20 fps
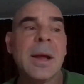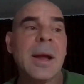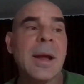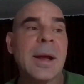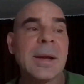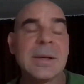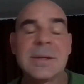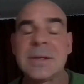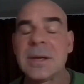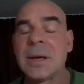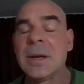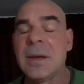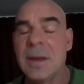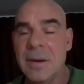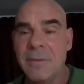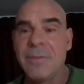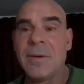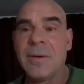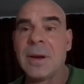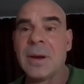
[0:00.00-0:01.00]
and
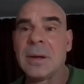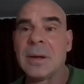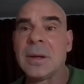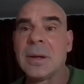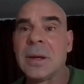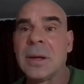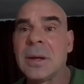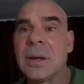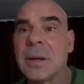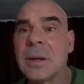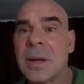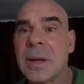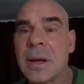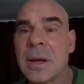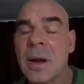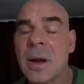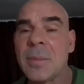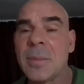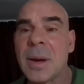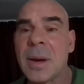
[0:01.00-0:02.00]
significantly,
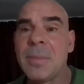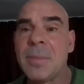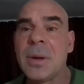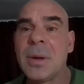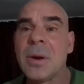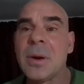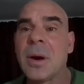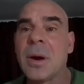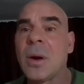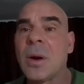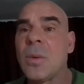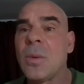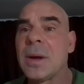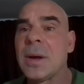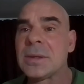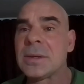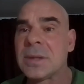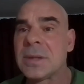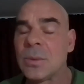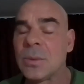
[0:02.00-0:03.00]
like on my PR
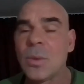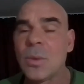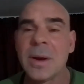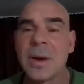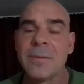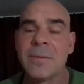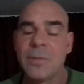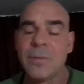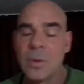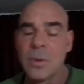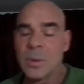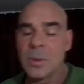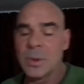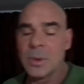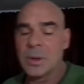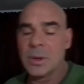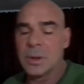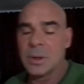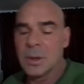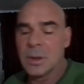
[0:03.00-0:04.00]
quest. It went
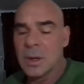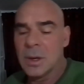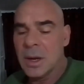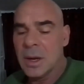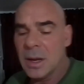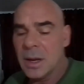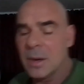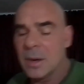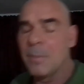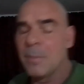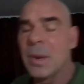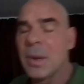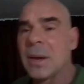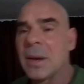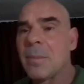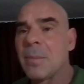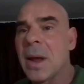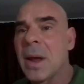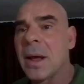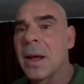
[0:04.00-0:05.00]
forward in a
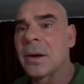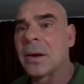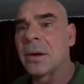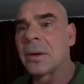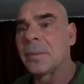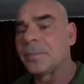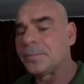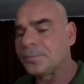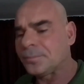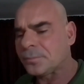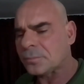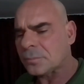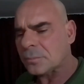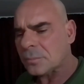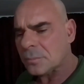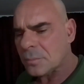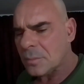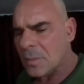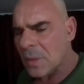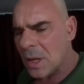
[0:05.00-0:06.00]
big manner.
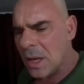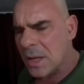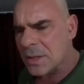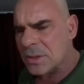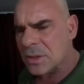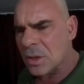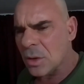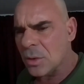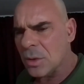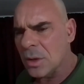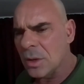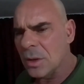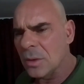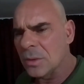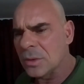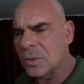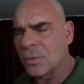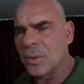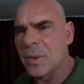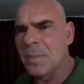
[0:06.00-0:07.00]
And so,
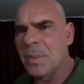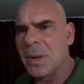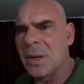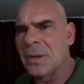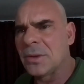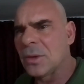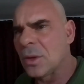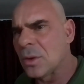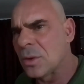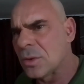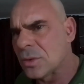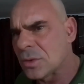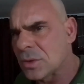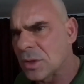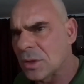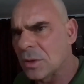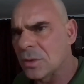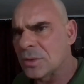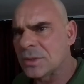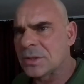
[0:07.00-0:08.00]
to repeat those,
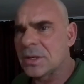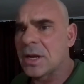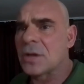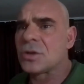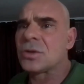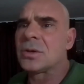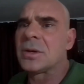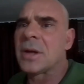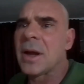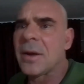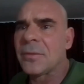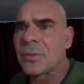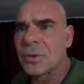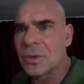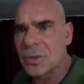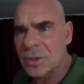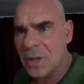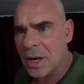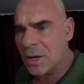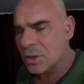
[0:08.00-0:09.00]
session after
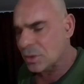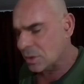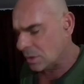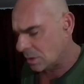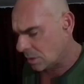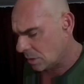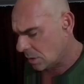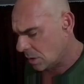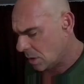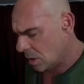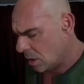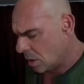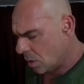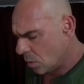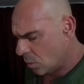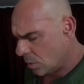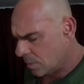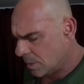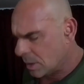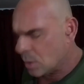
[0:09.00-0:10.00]
session
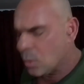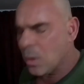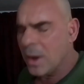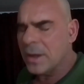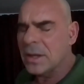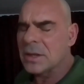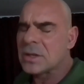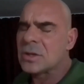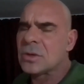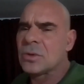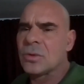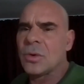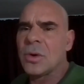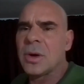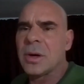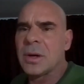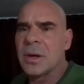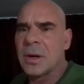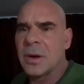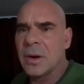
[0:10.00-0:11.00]
would be quite
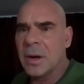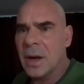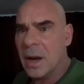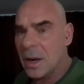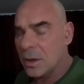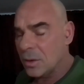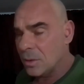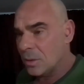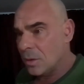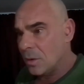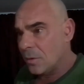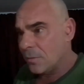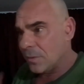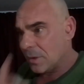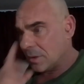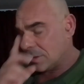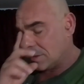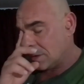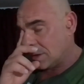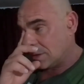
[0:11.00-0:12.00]
extraordinary. I don't know if
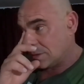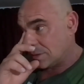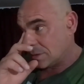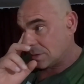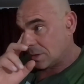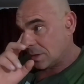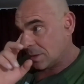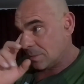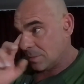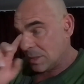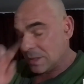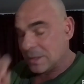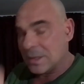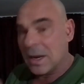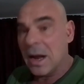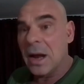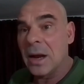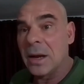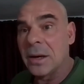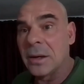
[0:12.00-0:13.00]
it can be
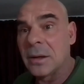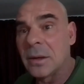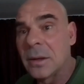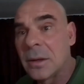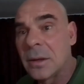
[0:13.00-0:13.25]
done.